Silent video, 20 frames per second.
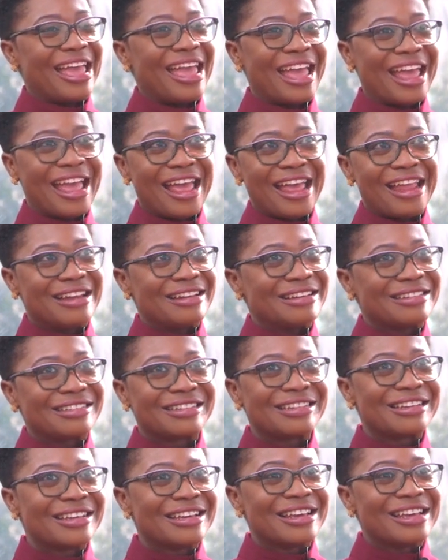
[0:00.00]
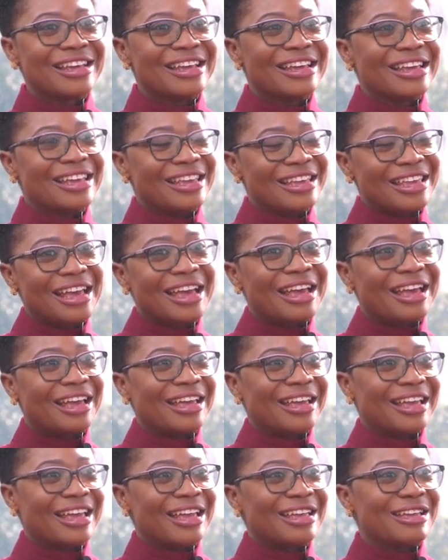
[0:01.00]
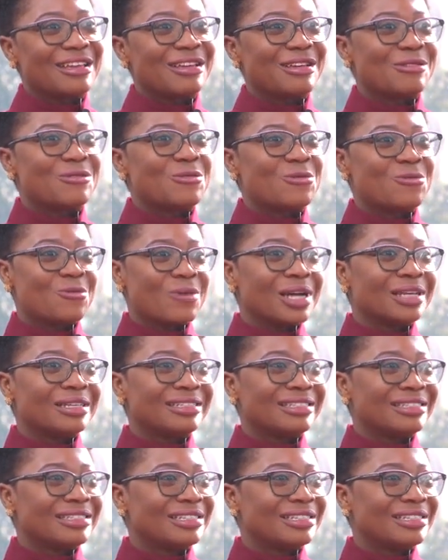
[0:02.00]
and yeah. it's like the